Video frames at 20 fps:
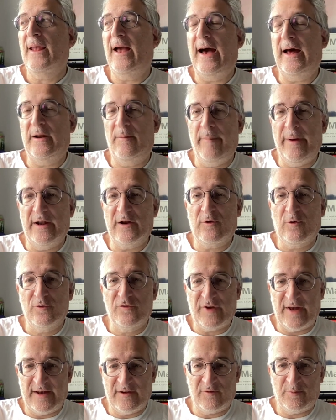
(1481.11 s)
and a medical
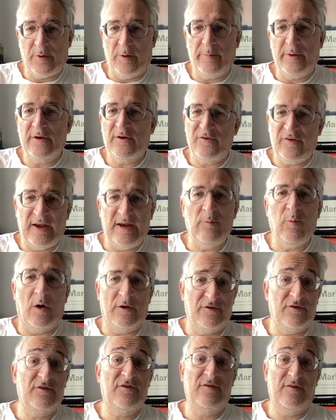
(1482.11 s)
textbook because he
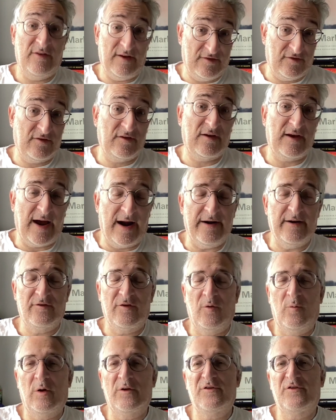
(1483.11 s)
once, this
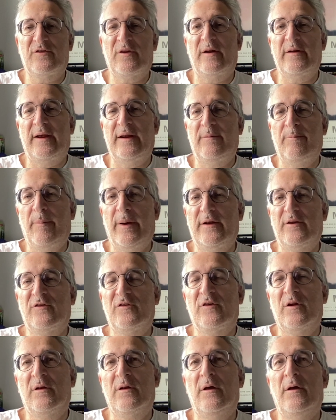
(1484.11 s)
character once studied
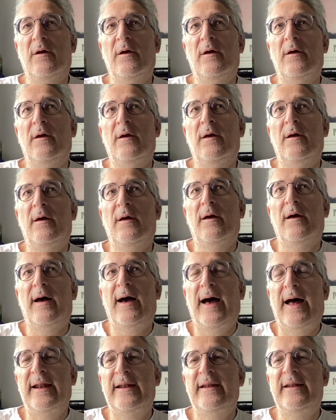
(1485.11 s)
medicine
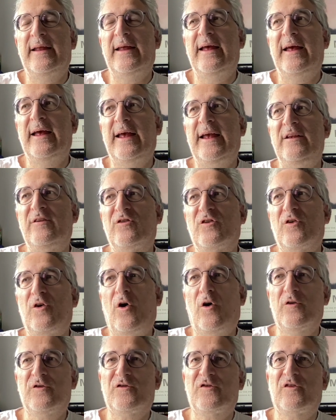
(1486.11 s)
and he's
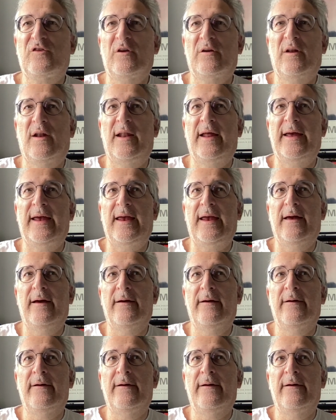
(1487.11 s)
constantly